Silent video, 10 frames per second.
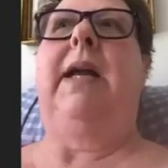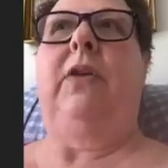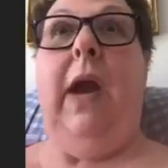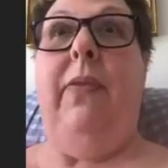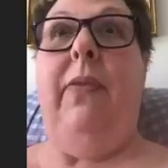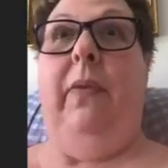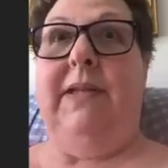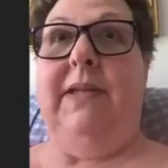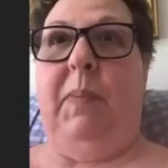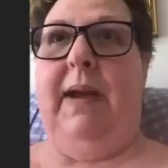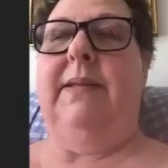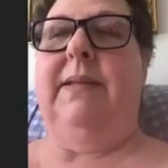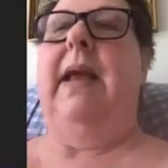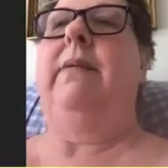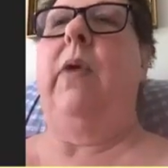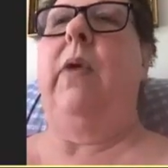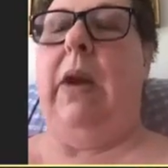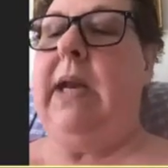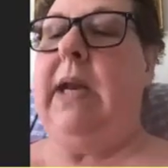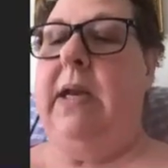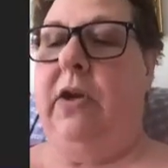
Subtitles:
their head in the right space, and we need to